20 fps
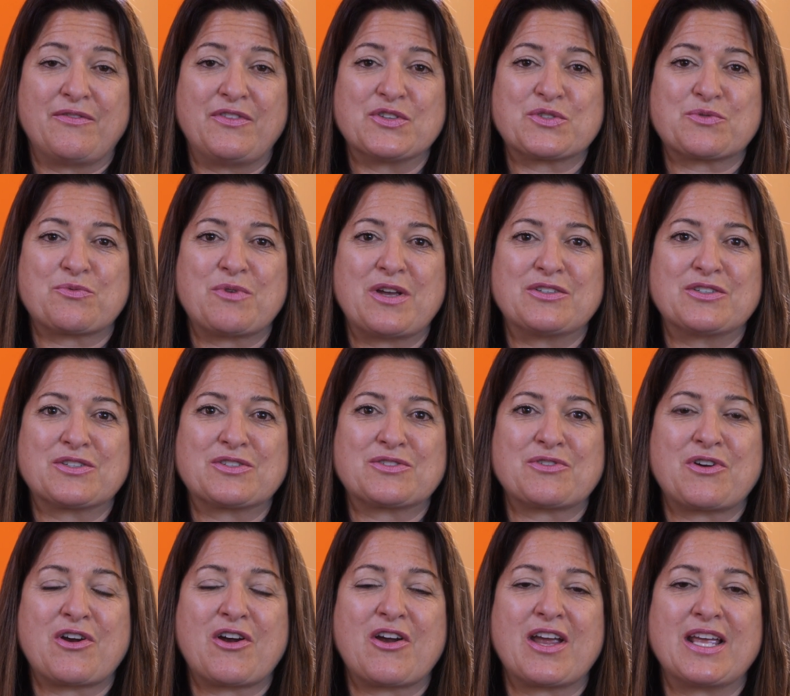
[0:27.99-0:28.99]
of this
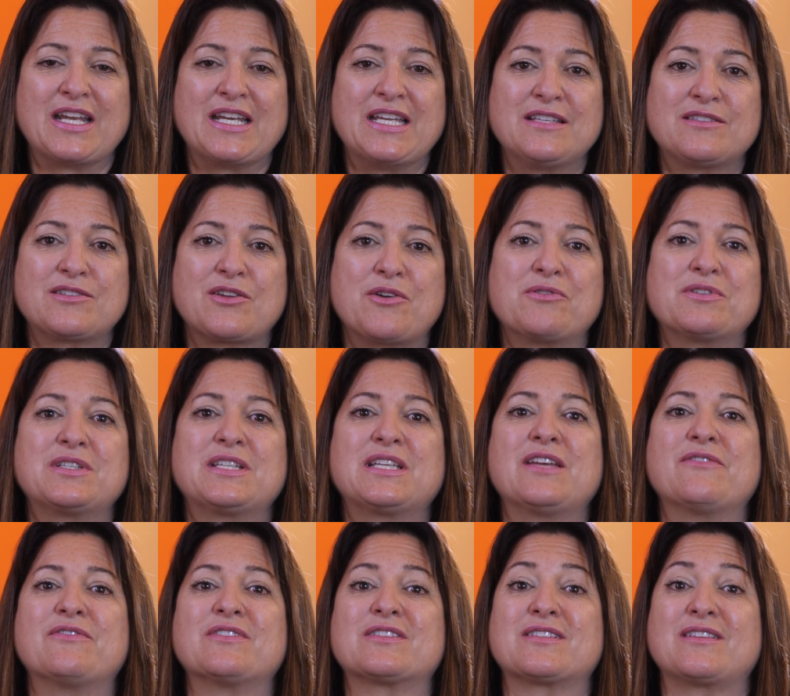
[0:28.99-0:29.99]
registrar, and he's going to
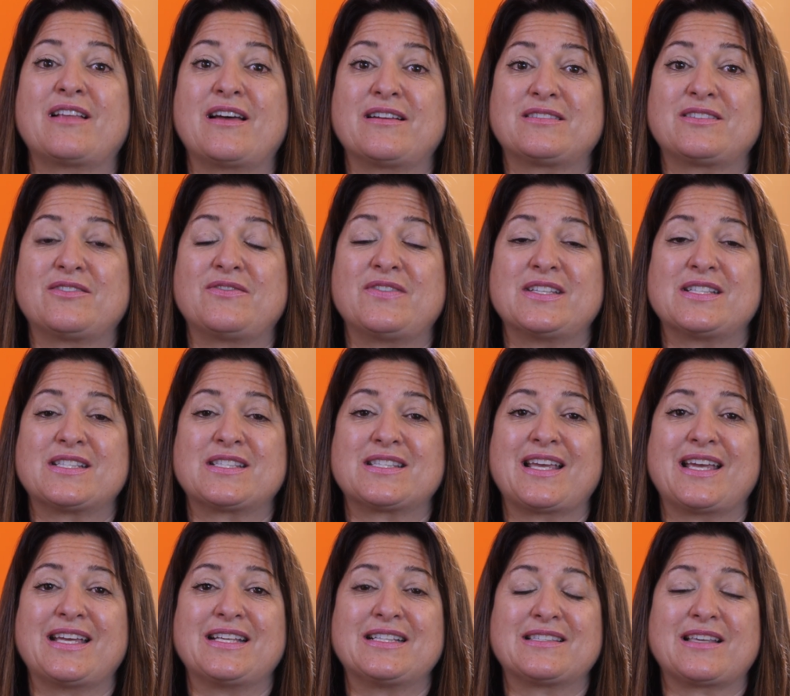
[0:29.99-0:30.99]
give us lots of
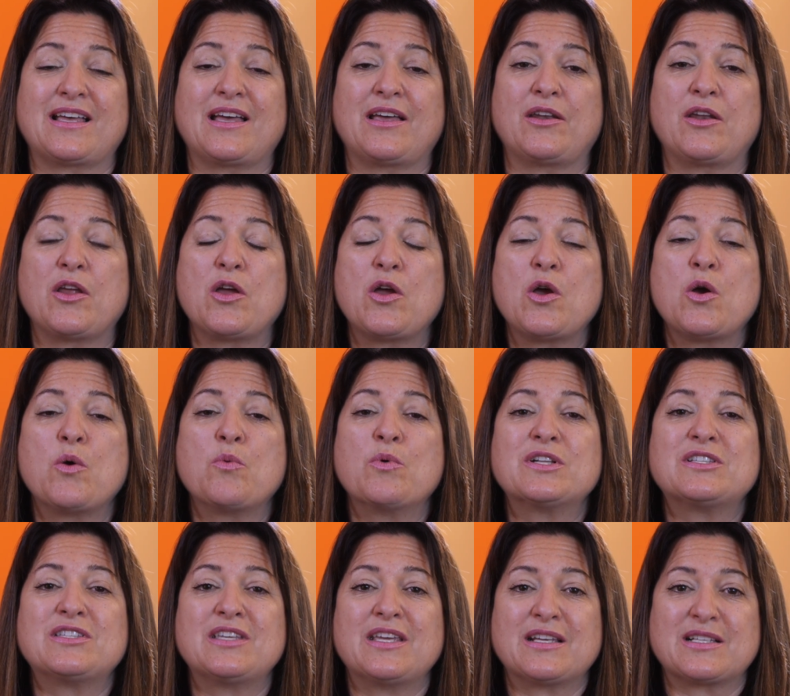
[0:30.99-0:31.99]
insights on
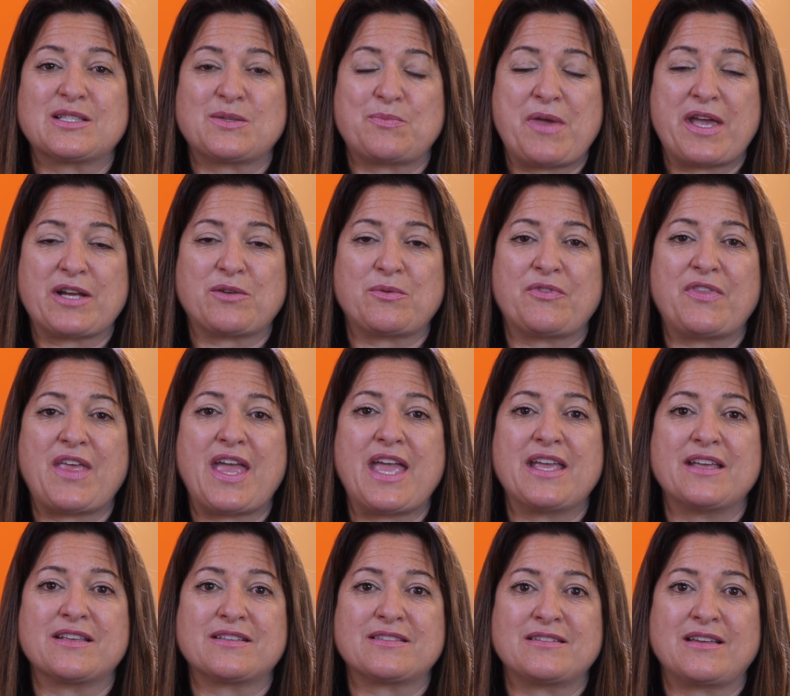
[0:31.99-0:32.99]
what to expect with
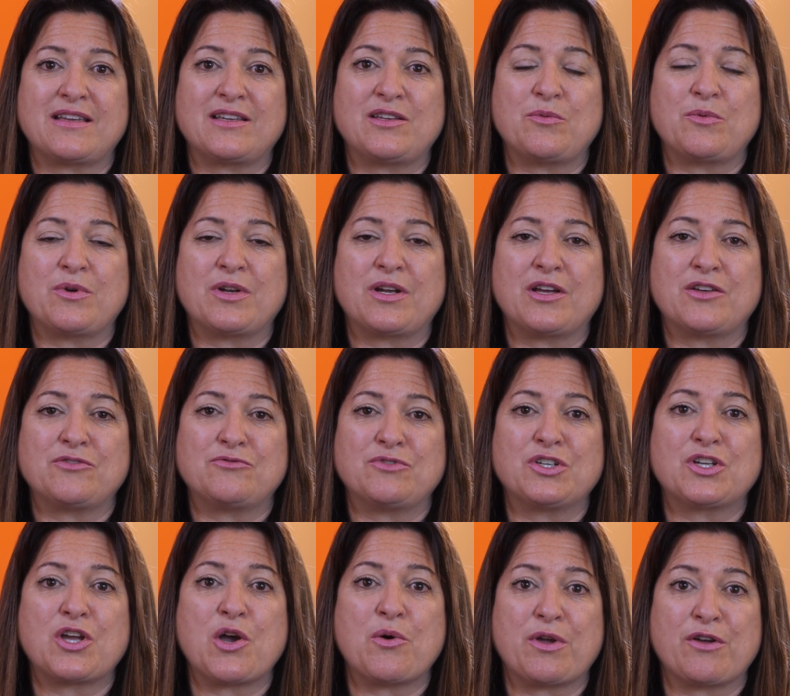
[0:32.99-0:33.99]

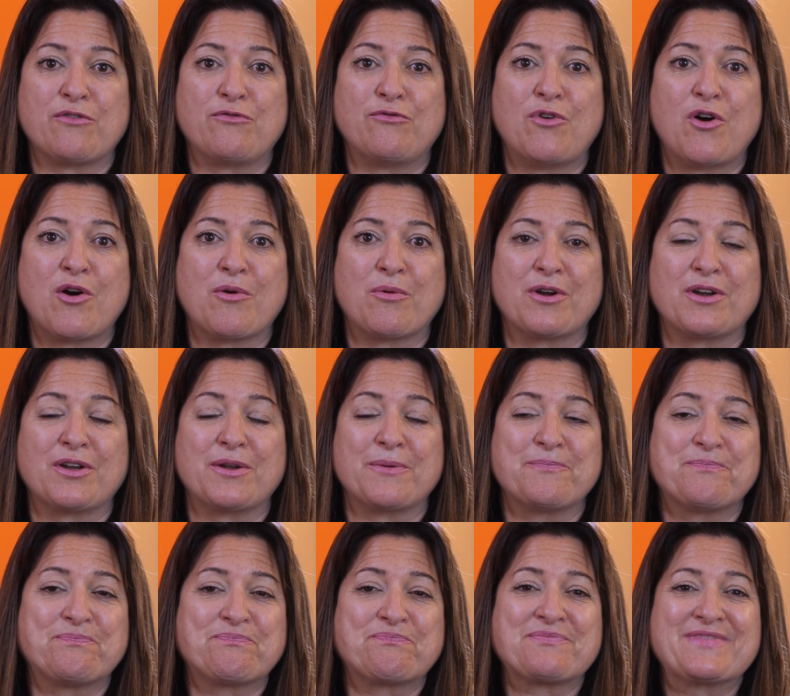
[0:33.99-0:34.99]
AS9100 going forward.
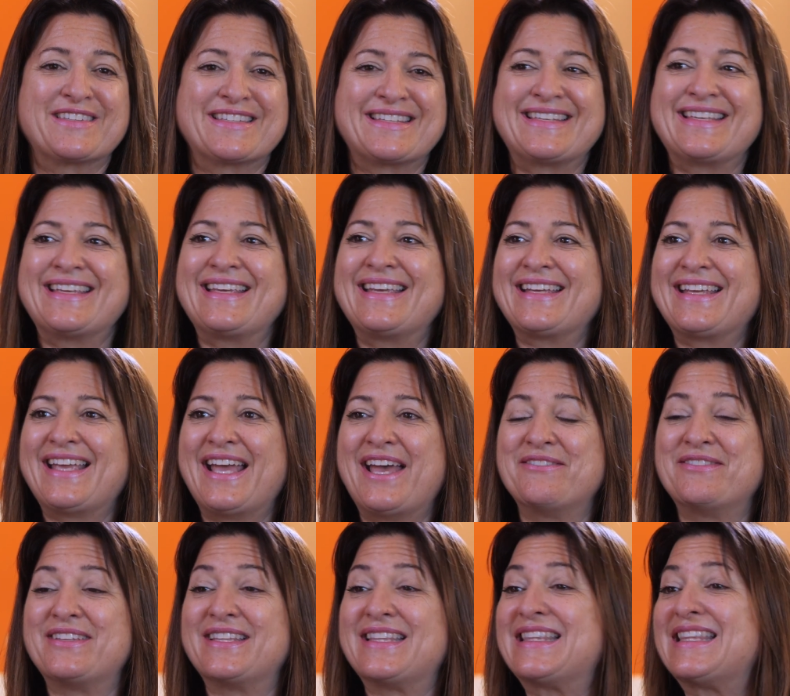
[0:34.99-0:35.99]

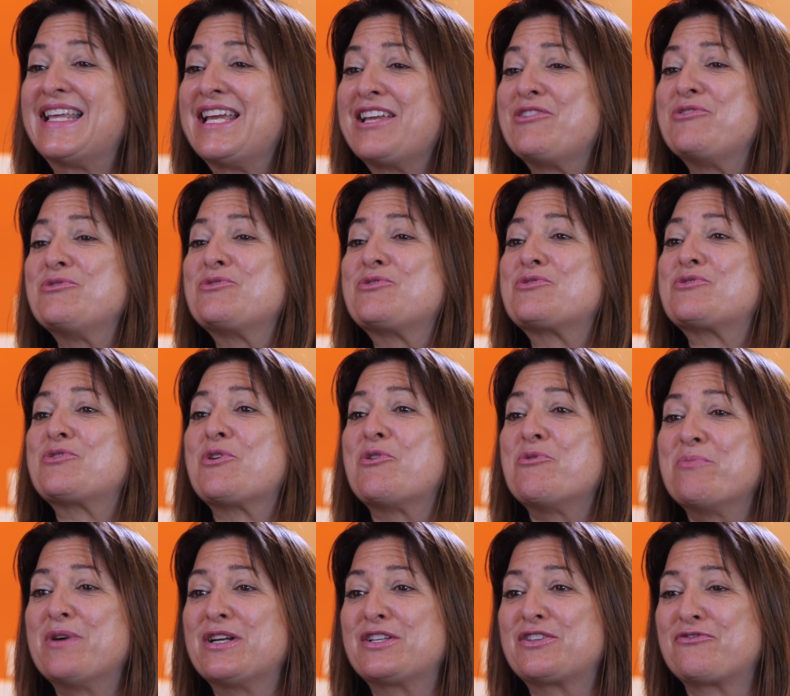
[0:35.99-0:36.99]
Kevin, thank you
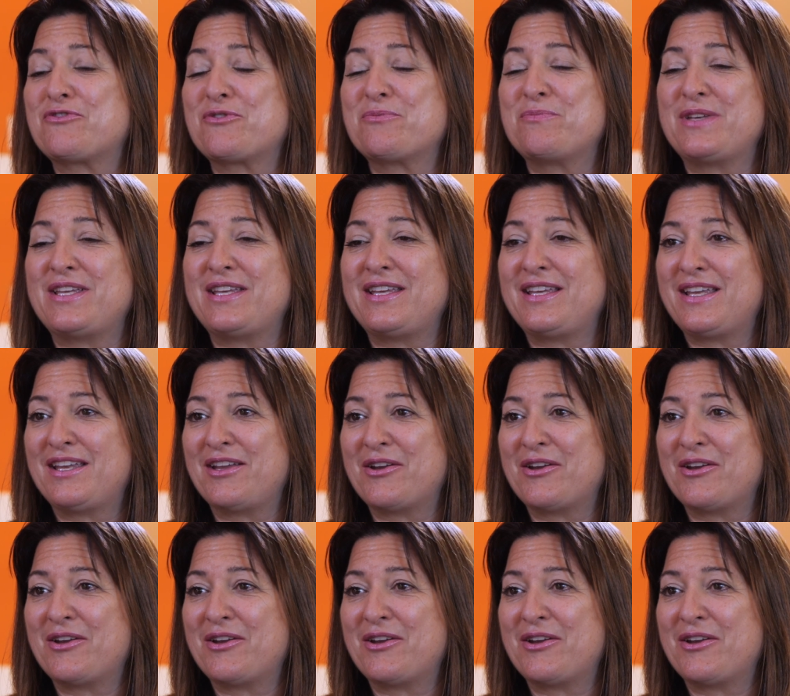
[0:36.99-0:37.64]
so much for being